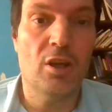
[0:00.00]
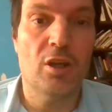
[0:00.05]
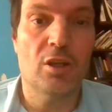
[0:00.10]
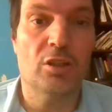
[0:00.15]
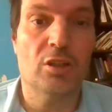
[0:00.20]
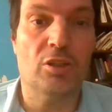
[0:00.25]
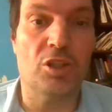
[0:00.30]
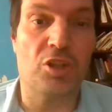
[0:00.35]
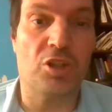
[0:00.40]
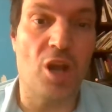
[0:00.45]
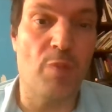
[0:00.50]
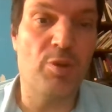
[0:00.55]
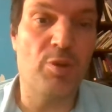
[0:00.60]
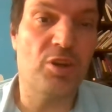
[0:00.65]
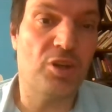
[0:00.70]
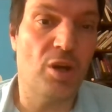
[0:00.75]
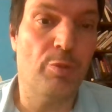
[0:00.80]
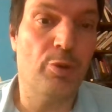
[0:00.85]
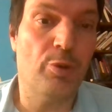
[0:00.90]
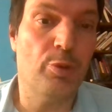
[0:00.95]
The
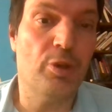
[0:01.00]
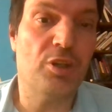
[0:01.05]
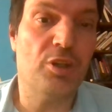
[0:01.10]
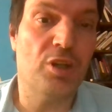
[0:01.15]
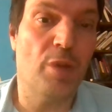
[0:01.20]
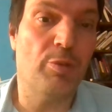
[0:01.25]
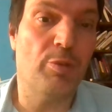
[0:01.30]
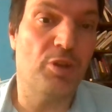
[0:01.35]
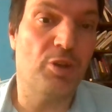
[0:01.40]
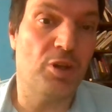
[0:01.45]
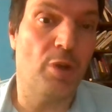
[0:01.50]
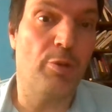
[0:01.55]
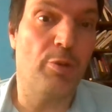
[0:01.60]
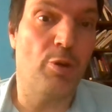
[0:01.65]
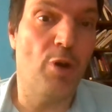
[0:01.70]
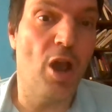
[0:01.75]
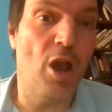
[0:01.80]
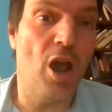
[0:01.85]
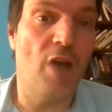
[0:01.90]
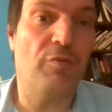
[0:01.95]
WWE,
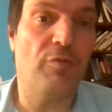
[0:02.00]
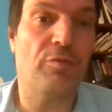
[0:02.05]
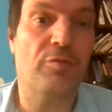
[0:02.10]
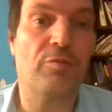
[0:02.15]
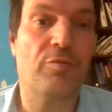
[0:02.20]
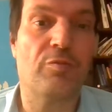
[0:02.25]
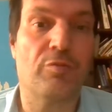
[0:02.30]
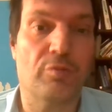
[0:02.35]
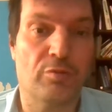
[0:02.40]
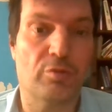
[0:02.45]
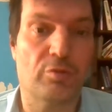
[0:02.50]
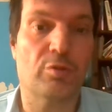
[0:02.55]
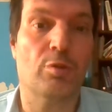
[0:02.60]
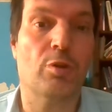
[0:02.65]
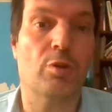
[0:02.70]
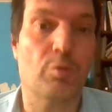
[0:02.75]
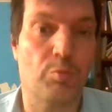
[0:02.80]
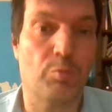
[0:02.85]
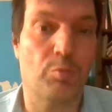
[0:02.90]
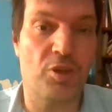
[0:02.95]
WWF
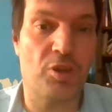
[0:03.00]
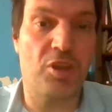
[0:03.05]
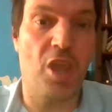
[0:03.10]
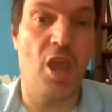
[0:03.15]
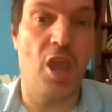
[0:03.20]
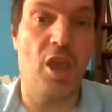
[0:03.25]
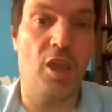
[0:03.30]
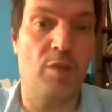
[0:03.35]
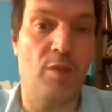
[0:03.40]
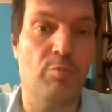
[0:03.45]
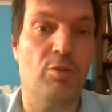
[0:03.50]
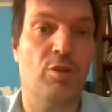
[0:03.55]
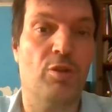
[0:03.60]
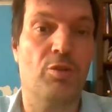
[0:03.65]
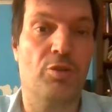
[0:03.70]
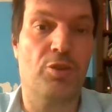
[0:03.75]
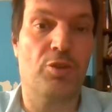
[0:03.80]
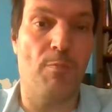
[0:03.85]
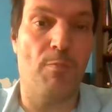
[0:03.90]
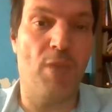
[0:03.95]
became
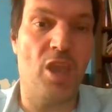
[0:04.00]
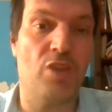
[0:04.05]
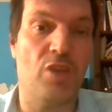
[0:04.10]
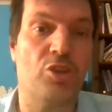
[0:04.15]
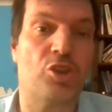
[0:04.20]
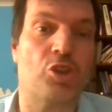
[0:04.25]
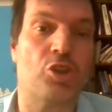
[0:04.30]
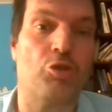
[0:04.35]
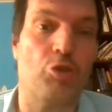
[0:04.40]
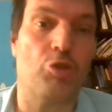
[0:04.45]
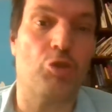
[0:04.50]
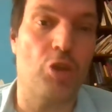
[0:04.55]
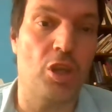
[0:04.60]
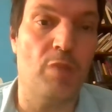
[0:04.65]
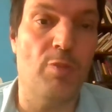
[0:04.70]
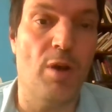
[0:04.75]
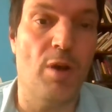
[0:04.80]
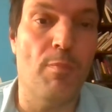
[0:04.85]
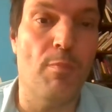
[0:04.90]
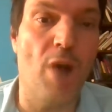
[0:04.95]
the
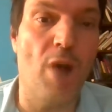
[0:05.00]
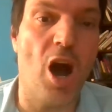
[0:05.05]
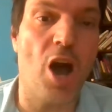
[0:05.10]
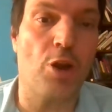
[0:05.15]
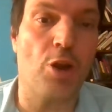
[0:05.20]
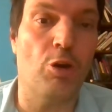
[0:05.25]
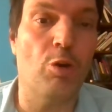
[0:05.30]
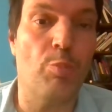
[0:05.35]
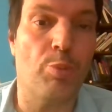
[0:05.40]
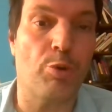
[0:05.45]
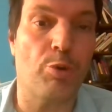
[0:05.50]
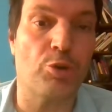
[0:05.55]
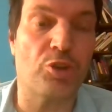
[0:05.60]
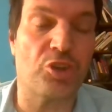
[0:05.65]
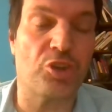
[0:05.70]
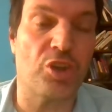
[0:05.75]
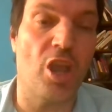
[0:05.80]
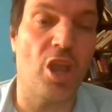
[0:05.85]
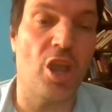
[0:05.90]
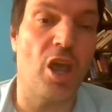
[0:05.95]
mainstream model per
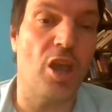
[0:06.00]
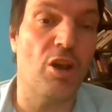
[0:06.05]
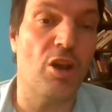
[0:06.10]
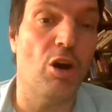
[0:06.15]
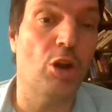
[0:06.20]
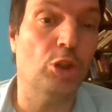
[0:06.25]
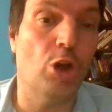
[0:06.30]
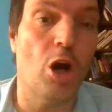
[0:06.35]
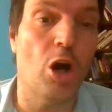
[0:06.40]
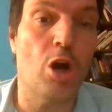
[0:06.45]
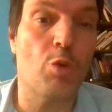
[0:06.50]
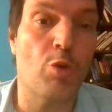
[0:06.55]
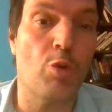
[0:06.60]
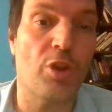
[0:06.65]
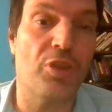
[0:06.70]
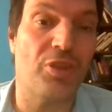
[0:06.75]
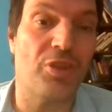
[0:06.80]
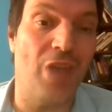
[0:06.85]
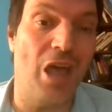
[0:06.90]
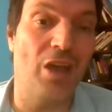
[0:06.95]
se, along
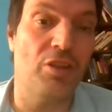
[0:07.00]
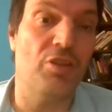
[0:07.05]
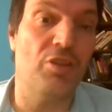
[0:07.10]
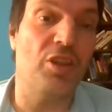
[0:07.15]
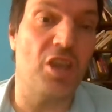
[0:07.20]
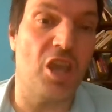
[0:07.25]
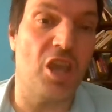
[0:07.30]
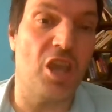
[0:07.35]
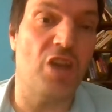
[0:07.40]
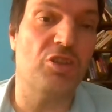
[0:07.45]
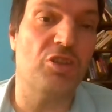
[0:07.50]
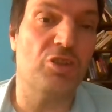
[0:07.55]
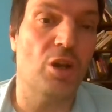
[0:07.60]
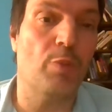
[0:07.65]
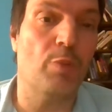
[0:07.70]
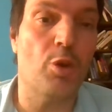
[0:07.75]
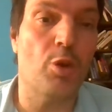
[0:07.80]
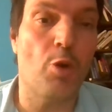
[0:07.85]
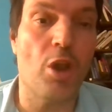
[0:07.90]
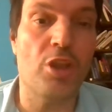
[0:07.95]
with then the
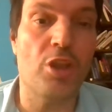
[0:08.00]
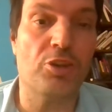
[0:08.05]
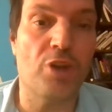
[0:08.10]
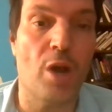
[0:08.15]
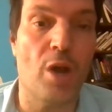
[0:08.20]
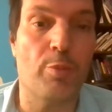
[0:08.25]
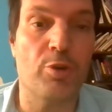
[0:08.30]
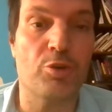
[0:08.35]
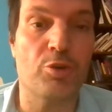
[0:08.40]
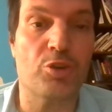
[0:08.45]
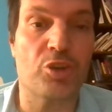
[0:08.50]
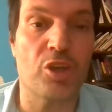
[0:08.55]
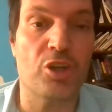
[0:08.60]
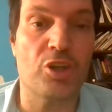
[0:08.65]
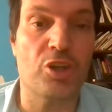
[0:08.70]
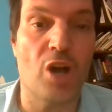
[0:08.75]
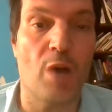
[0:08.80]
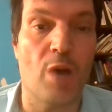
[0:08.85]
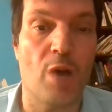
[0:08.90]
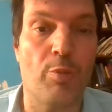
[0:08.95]
NWA,
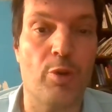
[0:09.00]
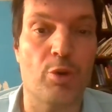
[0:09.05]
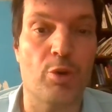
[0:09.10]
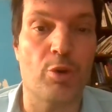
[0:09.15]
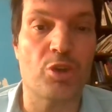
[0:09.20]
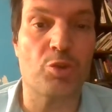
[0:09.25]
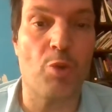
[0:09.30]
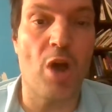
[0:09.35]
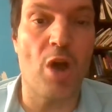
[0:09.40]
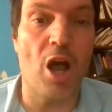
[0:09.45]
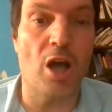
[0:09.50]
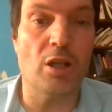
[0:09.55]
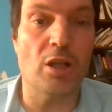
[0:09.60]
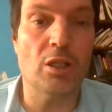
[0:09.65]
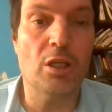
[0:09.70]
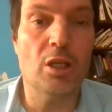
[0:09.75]
WCW as well.